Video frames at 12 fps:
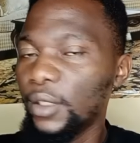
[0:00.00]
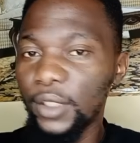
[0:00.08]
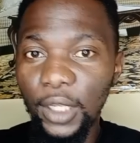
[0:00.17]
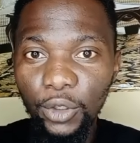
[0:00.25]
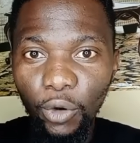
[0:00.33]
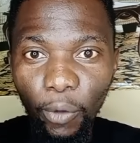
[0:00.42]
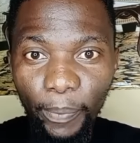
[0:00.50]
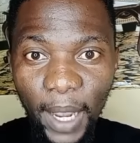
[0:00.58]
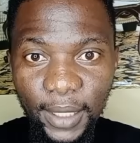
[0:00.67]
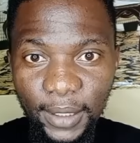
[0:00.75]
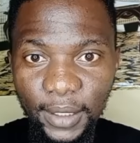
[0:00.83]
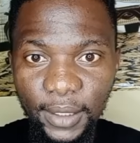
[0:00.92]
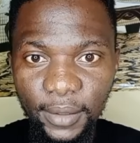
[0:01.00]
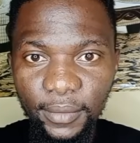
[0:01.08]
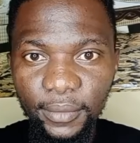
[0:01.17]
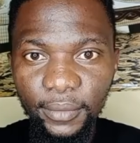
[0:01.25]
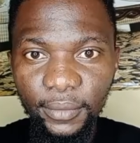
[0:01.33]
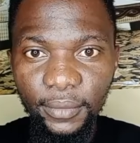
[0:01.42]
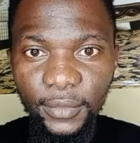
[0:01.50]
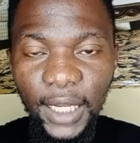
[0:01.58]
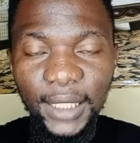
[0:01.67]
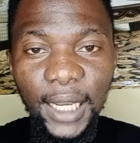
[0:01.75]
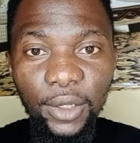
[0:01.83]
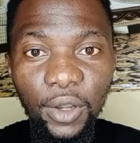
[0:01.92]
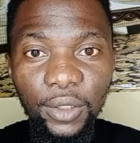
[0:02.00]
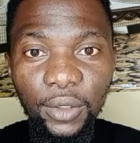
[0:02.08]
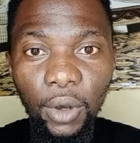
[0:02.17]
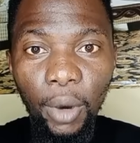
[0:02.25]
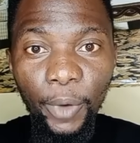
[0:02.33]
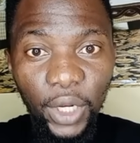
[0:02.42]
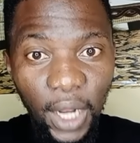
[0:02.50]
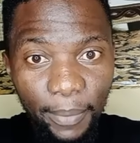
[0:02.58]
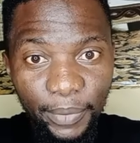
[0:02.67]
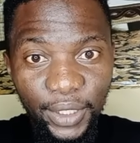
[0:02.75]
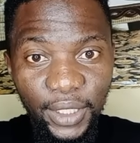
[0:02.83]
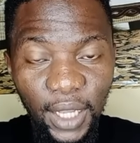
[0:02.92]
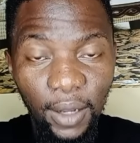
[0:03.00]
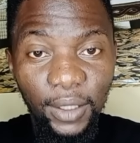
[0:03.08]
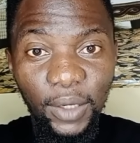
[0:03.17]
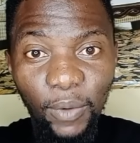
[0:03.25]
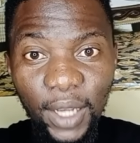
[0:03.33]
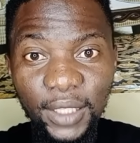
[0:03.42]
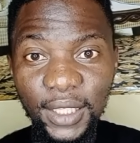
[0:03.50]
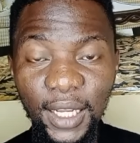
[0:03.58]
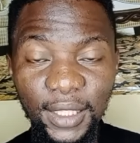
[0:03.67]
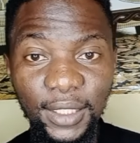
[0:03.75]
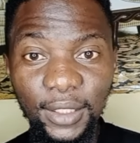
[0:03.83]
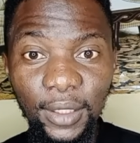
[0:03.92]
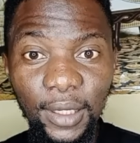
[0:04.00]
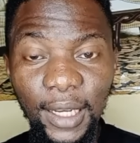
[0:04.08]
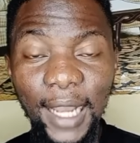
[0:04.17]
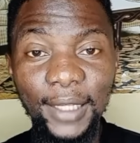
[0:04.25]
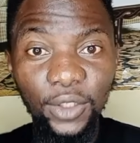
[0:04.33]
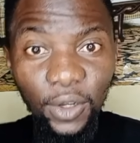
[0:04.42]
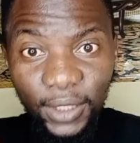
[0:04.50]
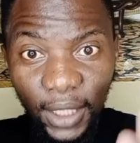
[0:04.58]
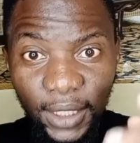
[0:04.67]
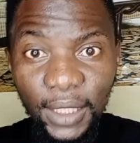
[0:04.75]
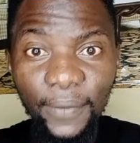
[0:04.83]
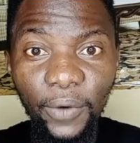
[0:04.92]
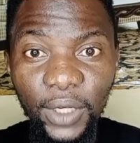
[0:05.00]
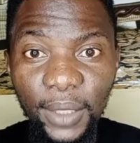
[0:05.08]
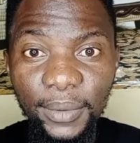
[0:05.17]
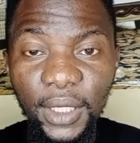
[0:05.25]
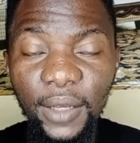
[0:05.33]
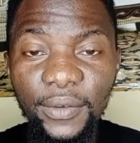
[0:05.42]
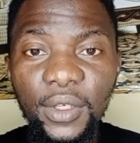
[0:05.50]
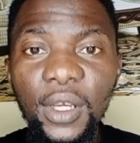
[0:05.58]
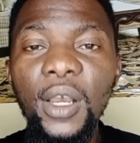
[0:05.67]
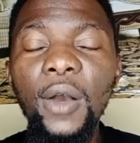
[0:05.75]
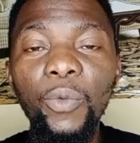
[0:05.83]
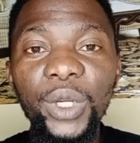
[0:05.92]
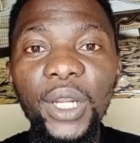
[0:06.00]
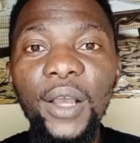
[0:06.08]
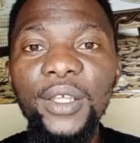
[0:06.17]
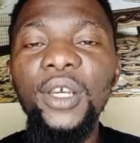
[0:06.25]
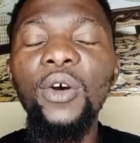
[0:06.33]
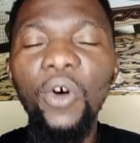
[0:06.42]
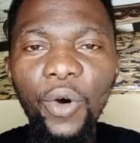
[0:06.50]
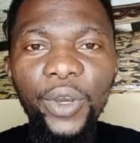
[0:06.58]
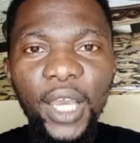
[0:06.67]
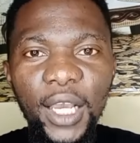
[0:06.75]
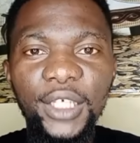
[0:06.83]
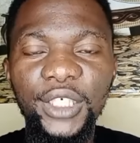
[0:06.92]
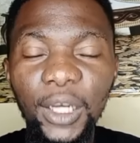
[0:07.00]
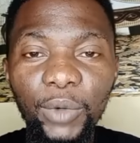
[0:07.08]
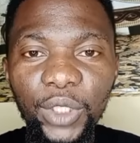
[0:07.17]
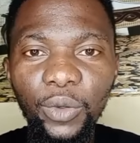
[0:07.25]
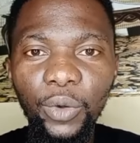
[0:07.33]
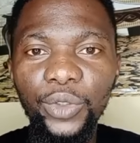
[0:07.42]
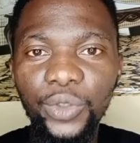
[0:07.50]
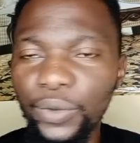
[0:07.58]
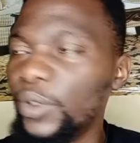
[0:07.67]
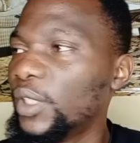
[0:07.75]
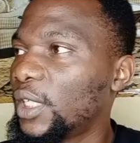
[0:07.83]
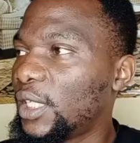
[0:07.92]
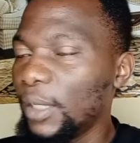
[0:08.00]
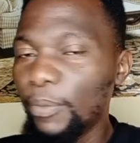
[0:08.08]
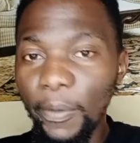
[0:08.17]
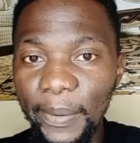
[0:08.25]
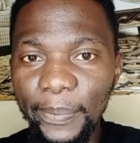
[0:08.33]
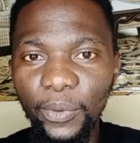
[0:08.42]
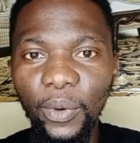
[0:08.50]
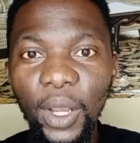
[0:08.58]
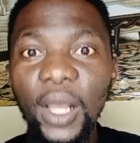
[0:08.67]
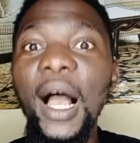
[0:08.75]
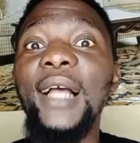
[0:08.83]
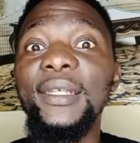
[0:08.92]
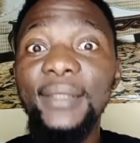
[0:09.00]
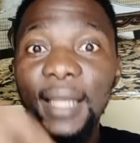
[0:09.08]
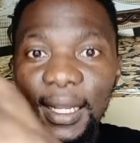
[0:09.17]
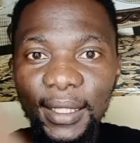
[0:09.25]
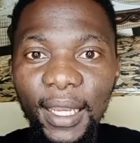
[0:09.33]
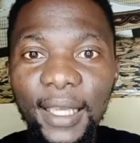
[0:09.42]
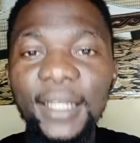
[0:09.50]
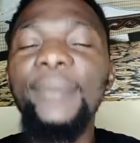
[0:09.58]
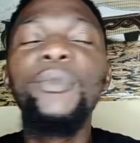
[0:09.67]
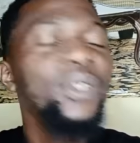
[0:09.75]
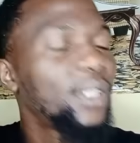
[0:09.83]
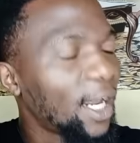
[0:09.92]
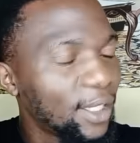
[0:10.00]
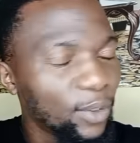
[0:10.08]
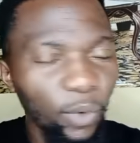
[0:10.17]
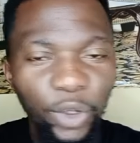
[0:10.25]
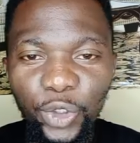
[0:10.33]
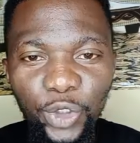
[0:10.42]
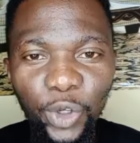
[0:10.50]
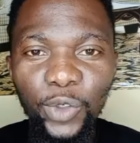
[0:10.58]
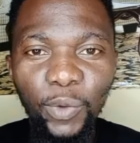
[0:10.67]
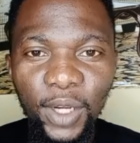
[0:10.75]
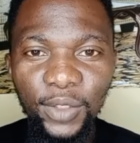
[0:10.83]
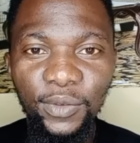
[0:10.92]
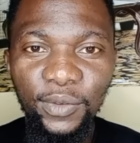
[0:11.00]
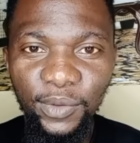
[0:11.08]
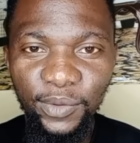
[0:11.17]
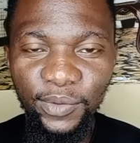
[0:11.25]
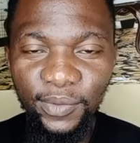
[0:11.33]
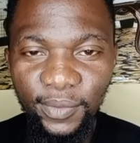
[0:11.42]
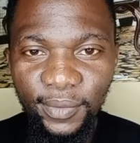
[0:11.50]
the Yorubas that are not Omolabis now, the ones that cannot reason for themselves, will now say, oh yes, here we told you, these Igbo people, and start attacking Igbos. That is what you just want to do.